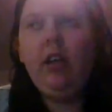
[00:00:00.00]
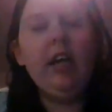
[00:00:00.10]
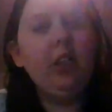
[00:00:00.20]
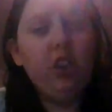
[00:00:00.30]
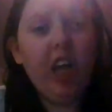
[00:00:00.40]

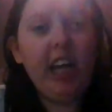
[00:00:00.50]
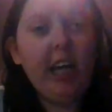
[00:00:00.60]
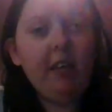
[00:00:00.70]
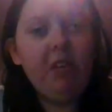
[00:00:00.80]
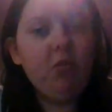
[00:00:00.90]
And Jake
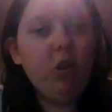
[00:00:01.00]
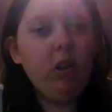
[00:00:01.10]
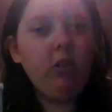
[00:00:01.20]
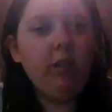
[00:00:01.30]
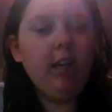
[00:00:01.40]
having one
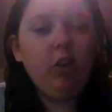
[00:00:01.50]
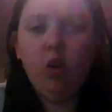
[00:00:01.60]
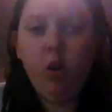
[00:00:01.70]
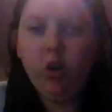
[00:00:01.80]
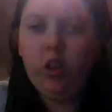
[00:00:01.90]
as well
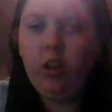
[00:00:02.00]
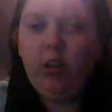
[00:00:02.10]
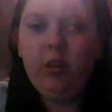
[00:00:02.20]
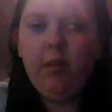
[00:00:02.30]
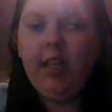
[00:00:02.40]
also
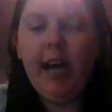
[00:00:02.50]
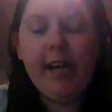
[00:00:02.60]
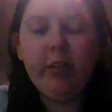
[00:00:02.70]
gives me that